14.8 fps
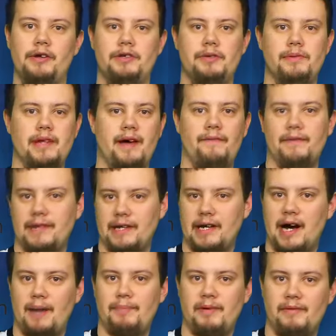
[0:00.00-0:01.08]
YouTube stuff with the
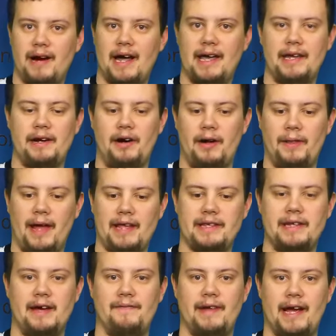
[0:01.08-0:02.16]
copyright and all that stuff,